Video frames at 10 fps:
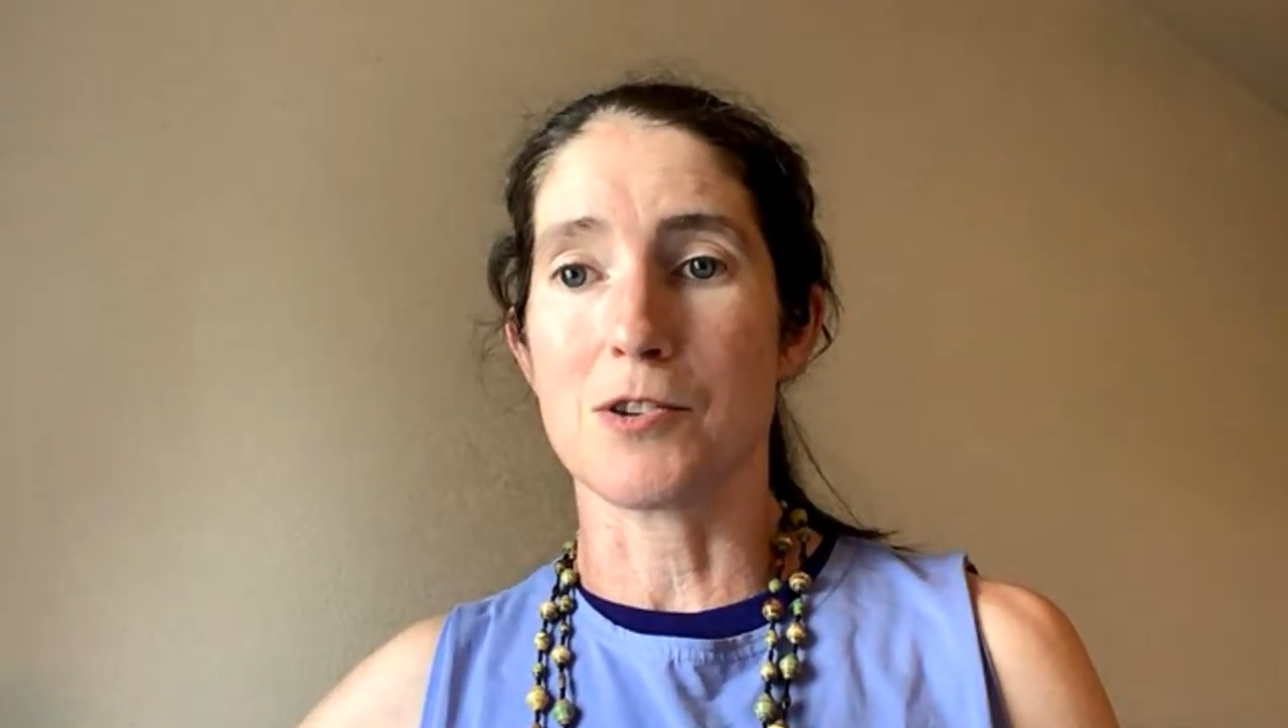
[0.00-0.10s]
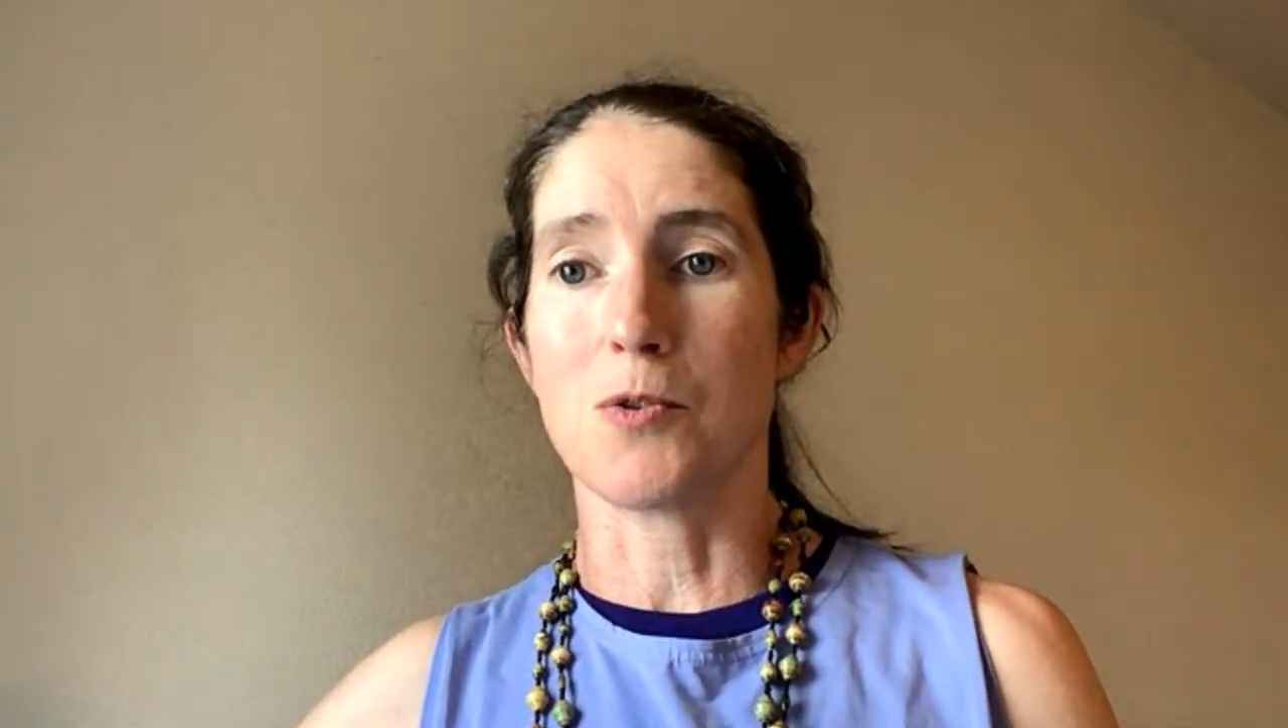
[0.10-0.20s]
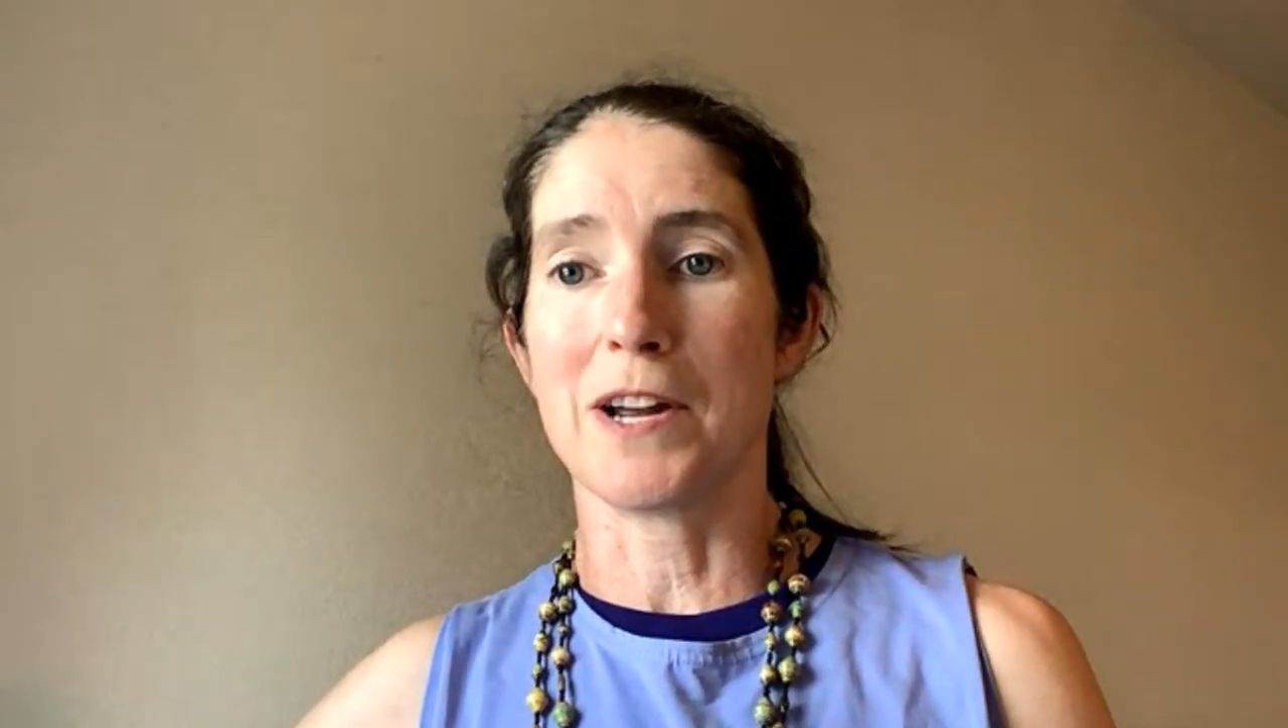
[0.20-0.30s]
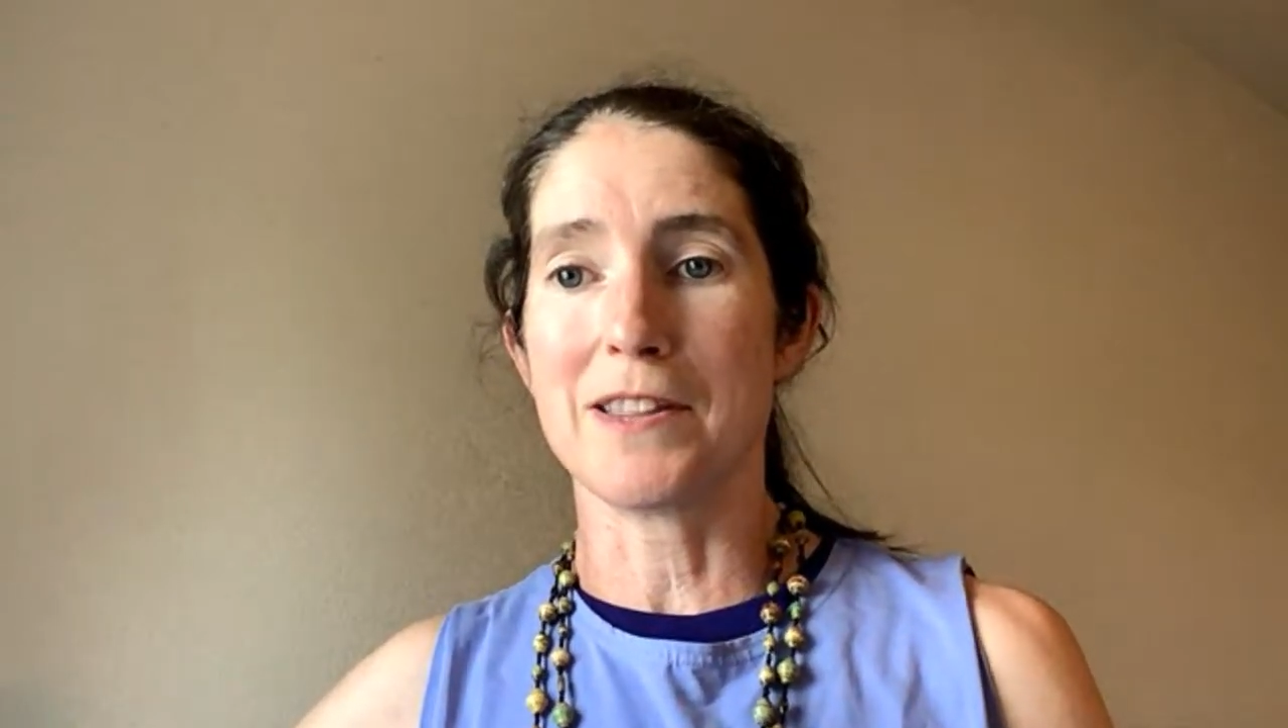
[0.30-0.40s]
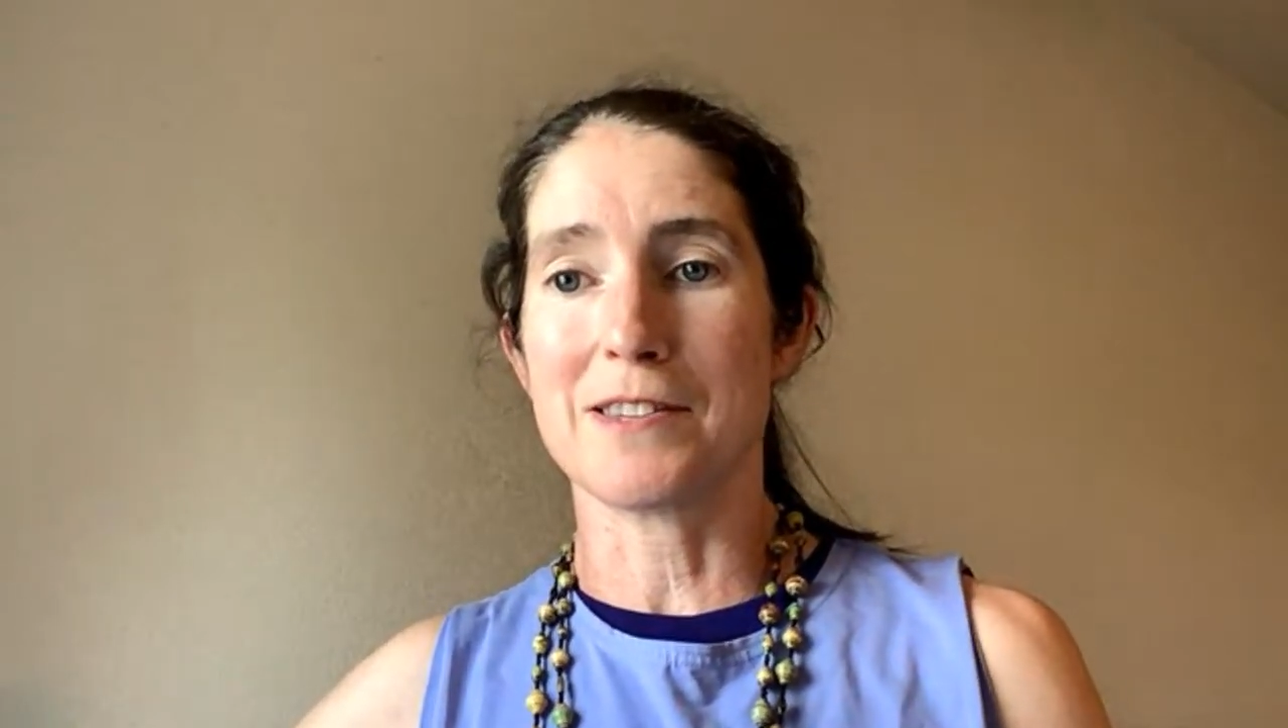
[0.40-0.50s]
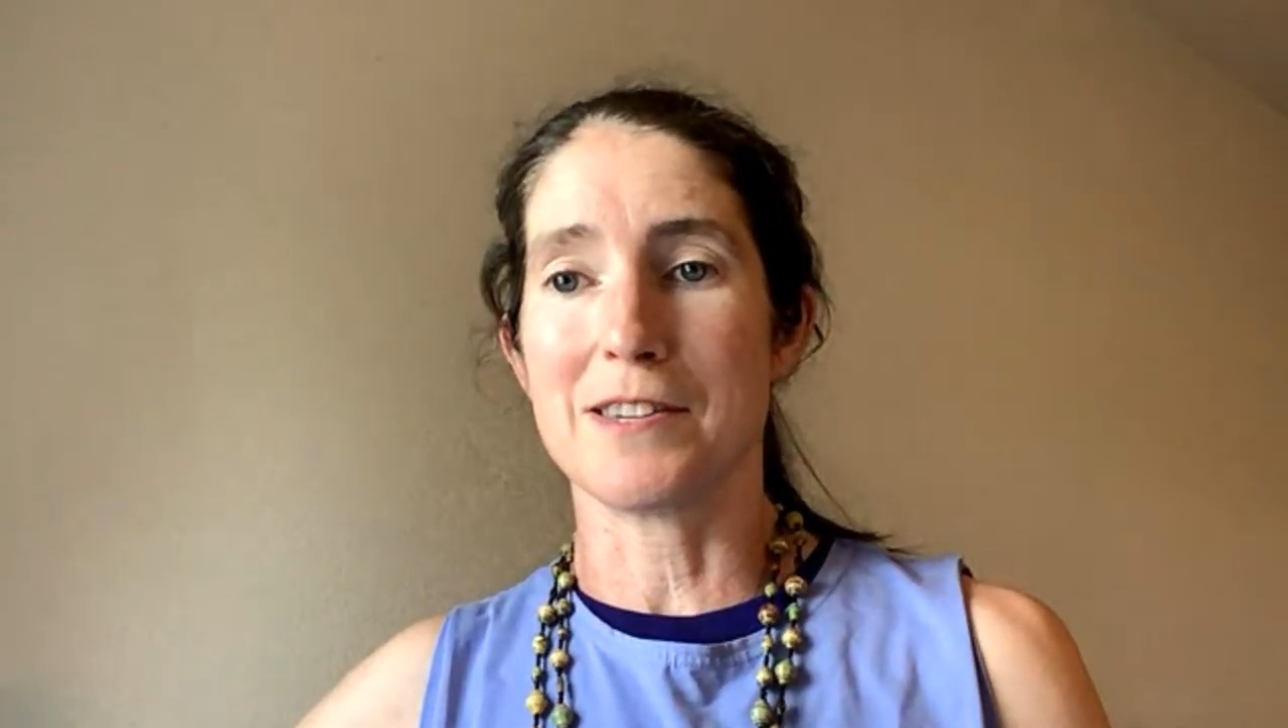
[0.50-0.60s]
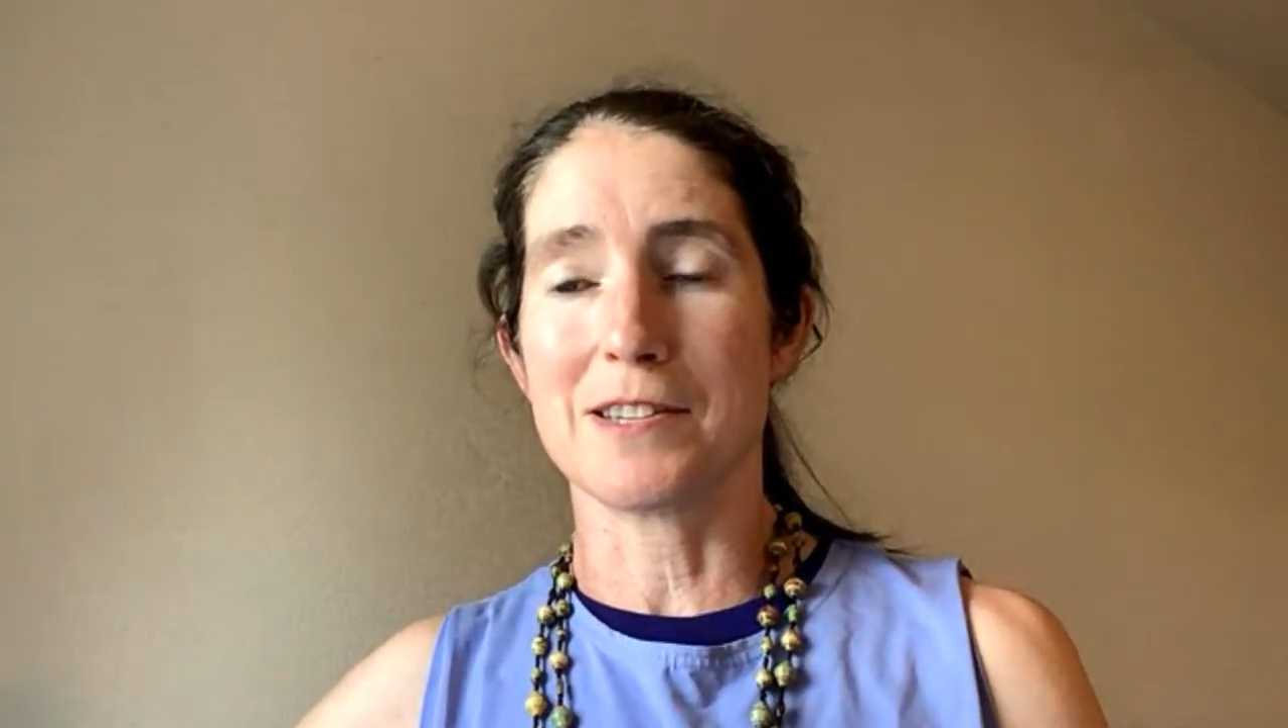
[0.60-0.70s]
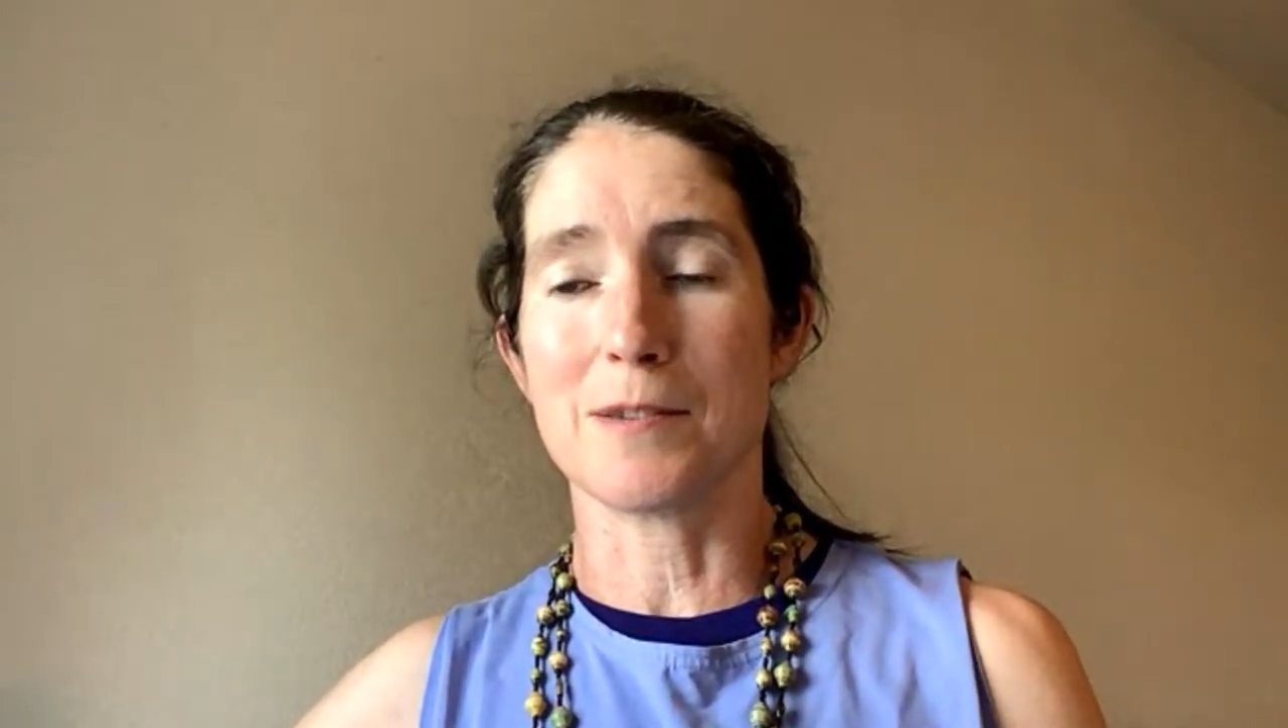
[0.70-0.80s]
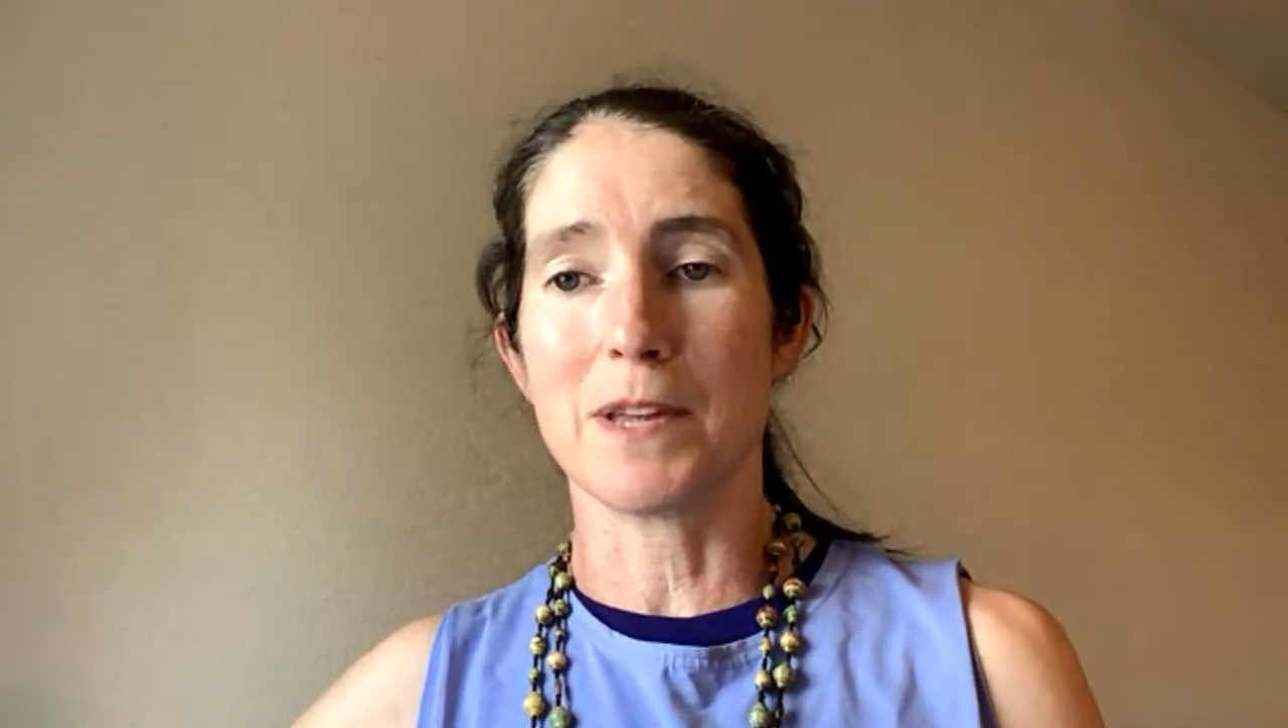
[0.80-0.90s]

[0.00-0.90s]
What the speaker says: quite the system